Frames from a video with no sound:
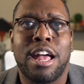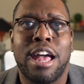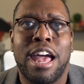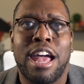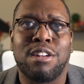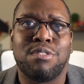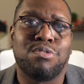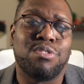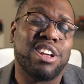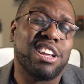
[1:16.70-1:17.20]

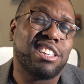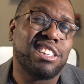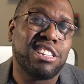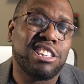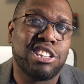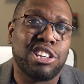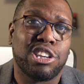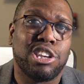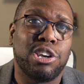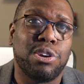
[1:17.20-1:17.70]
at rest
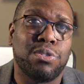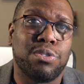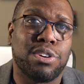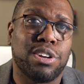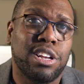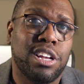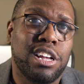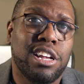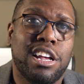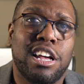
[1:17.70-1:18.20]
secure.
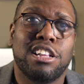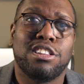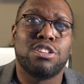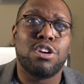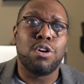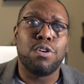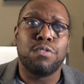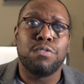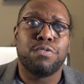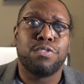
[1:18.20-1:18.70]
And
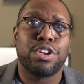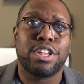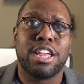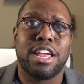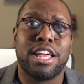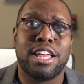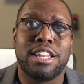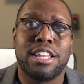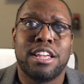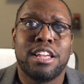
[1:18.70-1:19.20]
don't
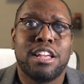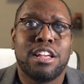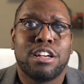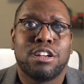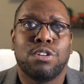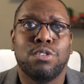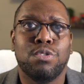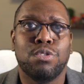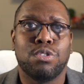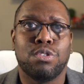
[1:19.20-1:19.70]
forget,
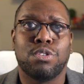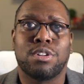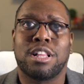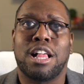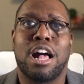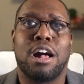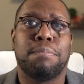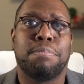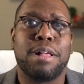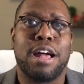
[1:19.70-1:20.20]
Google
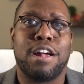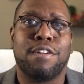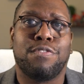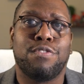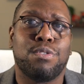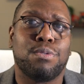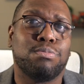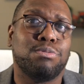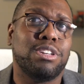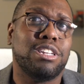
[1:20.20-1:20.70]
Cloud
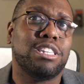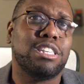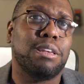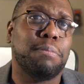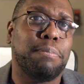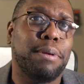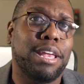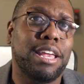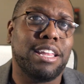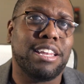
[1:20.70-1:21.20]
Platform,
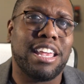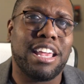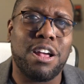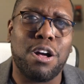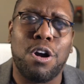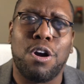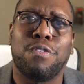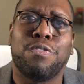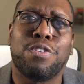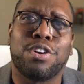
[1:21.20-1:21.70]
GCP, they
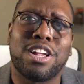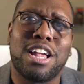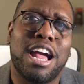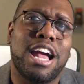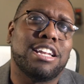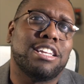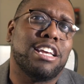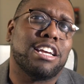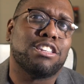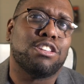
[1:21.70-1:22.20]
offer
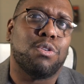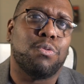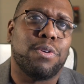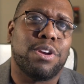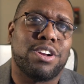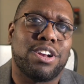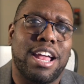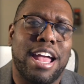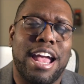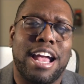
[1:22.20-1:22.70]
context
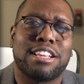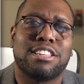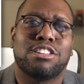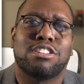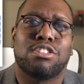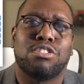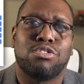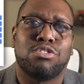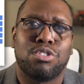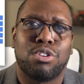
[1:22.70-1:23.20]
aware access
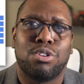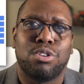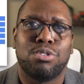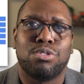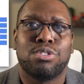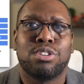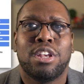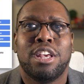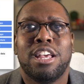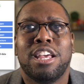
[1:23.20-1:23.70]
controls,
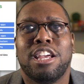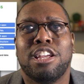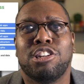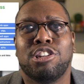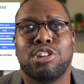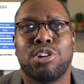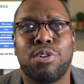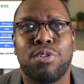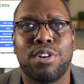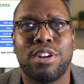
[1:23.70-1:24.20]

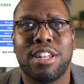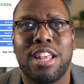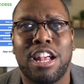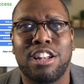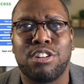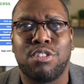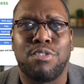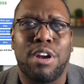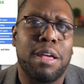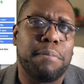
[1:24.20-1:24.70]
ensuring that
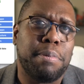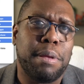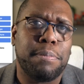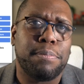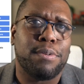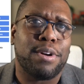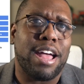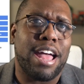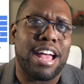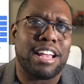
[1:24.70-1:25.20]
the right
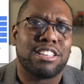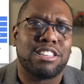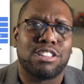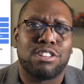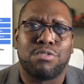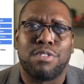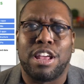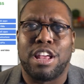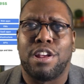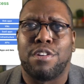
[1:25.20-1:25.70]
people access the
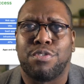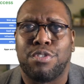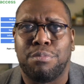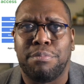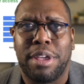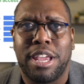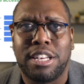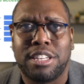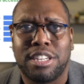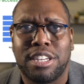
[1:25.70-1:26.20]
right
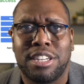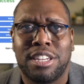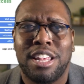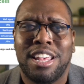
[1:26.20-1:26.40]
information